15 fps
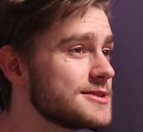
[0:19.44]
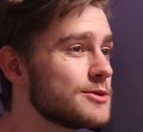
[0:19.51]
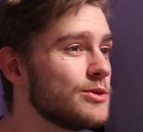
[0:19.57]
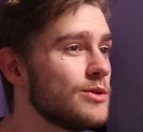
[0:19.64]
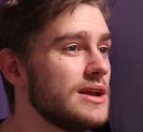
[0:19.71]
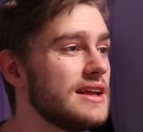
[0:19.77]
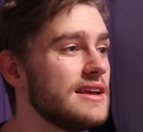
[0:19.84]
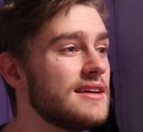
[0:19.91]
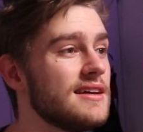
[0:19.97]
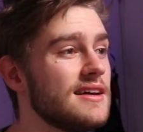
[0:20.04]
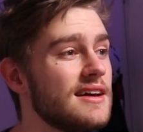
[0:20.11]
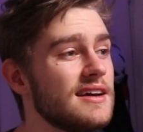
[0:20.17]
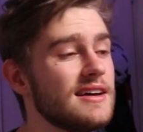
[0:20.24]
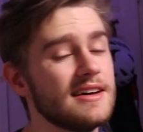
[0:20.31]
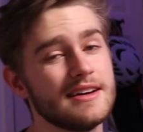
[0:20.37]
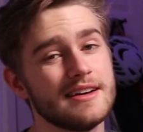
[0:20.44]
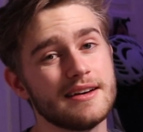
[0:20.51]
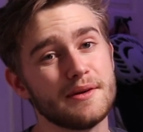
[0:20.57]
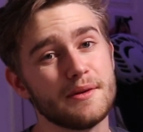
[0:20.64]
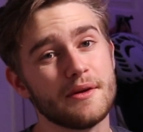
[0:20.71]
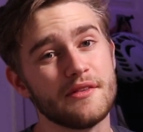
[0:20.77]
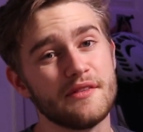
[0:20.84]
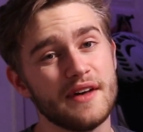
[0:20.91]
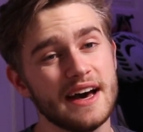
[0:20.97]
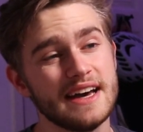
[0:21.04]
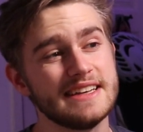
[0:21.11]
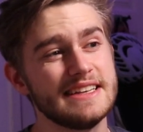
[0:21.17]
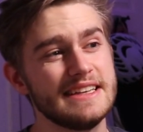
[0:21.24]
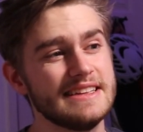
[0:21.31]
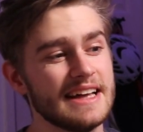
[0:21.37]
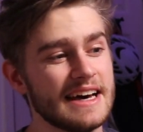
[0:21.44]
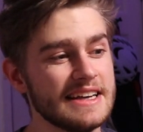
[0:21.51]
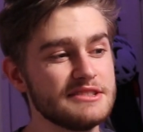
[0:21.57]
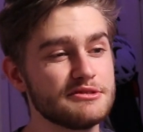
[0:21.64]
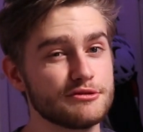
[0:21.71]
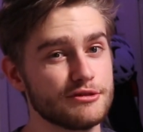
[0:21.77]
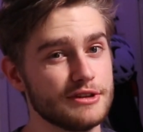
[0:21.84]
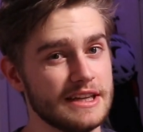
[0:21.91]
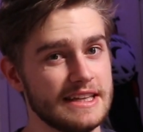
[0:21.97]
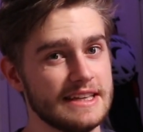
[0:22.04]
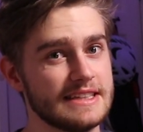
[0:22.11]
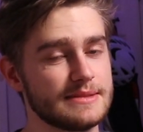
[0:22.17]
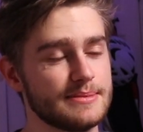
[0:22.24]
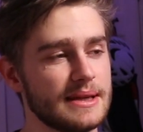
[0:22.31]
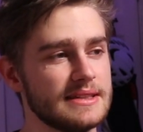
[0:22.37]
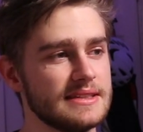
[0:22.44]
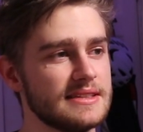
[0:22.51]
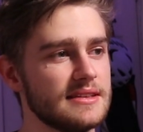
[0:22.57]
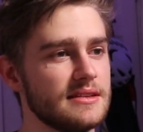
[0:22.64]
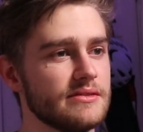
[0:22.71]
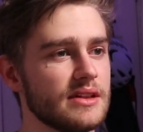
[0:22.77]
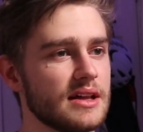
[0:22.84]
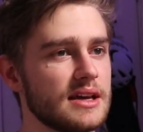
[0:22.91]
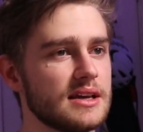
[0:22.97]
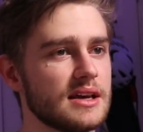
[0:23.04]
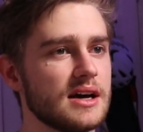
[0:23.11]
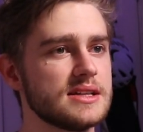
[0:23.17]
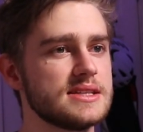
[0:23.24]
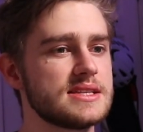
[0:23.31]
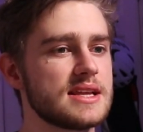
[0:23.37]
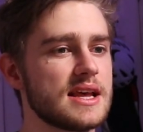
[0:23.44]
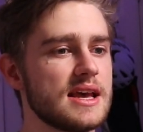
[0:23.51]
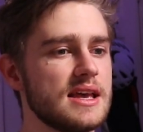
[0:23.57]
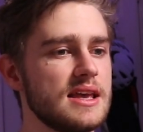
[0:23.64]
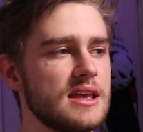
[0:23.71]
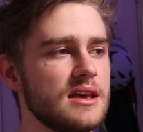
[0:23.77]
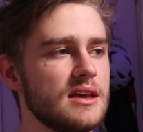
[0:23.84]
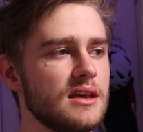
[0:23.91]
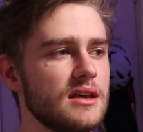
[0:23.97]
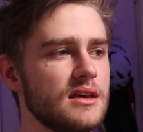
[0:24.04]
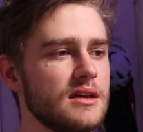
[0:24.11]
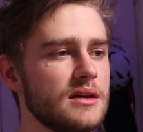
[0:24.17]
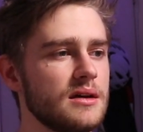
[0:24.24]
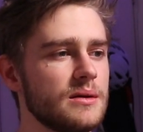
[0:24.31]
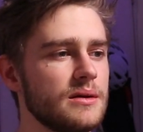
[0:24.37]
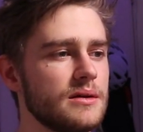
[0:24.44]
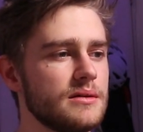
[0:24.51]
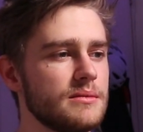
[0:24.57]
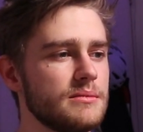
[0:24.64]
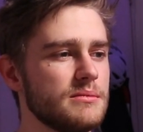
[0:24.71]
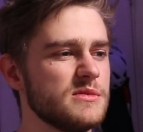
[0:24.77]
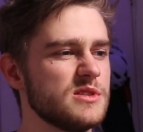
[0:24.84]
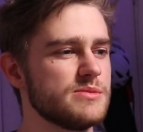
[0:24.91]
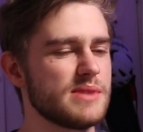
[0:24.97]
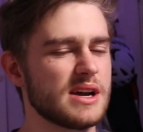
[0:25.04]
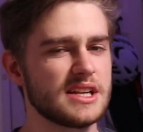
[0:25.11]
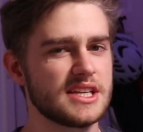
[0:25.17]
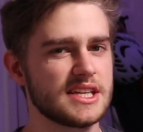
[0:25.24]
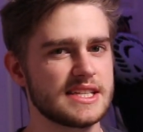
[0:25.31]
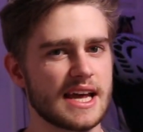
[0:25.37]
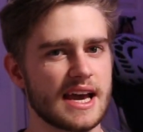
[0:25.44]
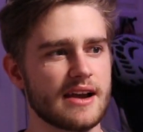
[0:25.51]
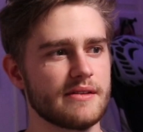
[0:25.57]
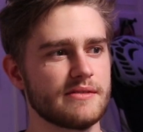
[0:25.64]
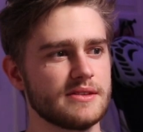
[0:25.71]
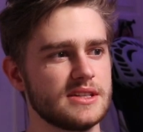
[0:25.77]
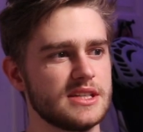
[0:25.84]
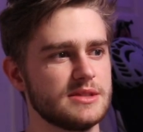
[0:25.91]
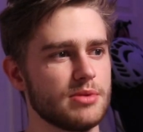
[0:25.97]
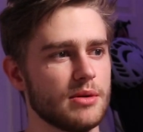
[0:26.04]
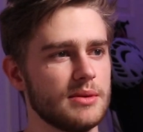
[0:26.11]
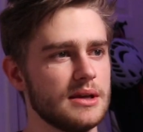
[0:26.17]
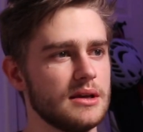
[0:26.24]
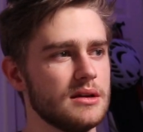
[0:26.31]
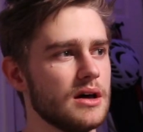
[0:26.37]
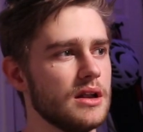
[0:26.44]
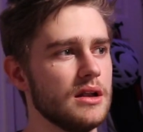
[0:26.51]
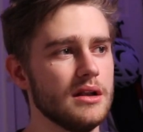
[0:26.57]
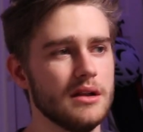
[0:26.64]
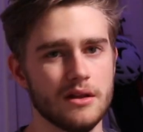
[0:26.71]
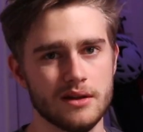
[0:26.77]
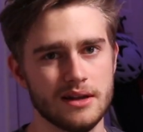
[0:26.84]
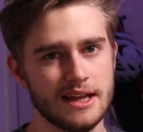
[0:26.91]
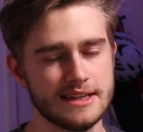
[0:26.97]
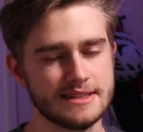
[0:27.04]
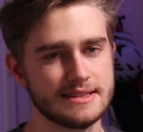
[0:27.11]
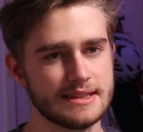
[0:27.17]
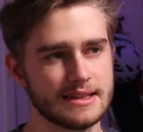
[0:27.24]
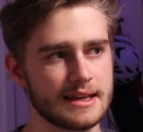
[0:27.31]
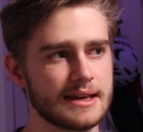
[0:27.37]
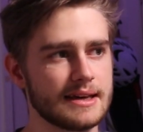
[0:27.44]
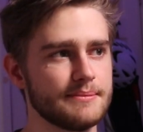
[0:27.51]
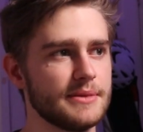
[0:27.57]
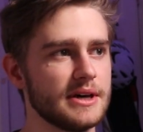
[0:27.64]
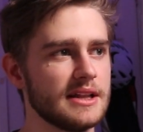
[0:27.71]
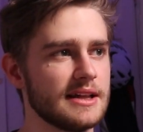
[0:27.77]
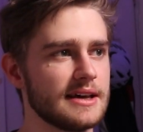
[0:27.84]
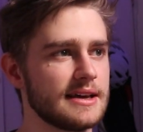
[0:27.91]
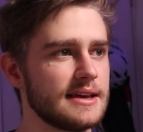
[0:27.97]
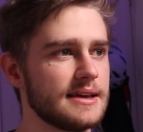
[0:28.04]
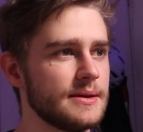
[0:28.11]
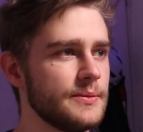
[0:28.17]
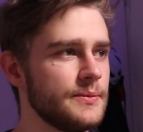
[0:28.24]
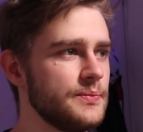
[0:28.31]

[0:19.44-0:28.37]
a week. That is really expensive. Like, I'd say the Manchester average is probably a lot less than that, but like,